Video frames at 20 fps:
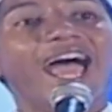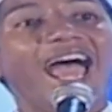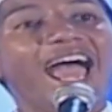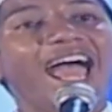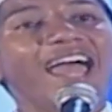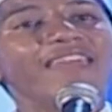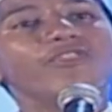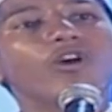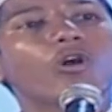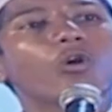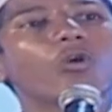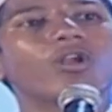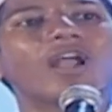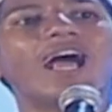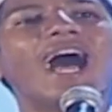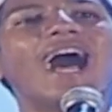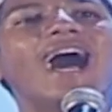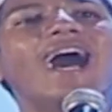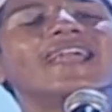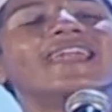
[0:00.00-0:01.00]
And the
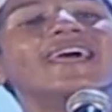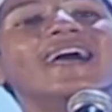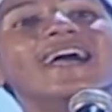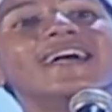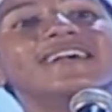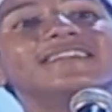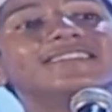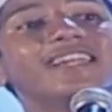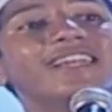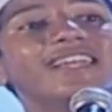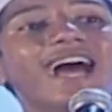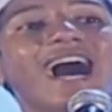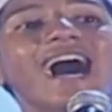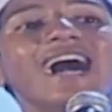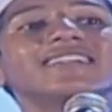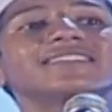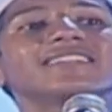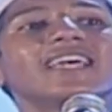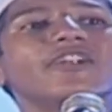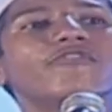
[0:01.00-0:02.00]
Quran is the
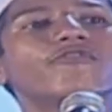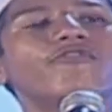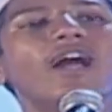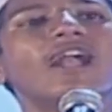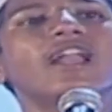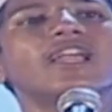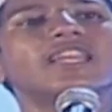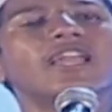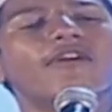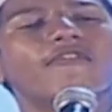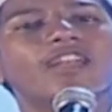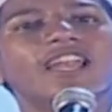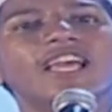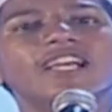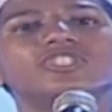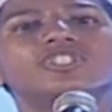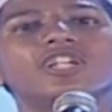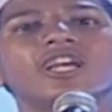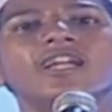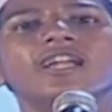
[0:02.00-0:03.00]
last and final
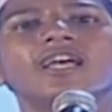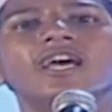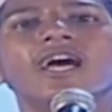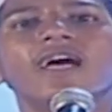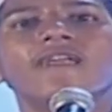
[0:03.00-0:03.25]
revelation